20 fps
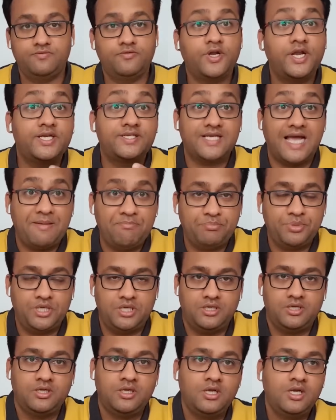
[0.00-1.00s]
For
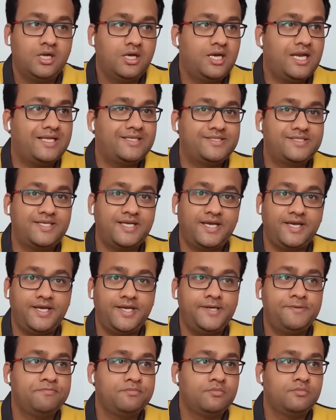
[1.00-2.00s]
example, let's
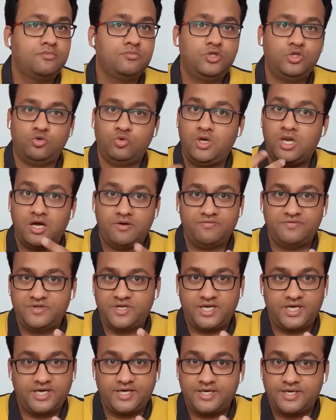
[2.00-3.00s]
say you love
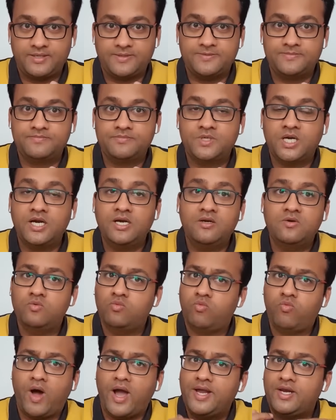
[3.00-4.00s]
cricket, right?
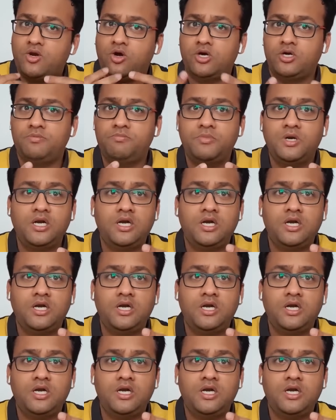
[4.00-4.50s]
Why not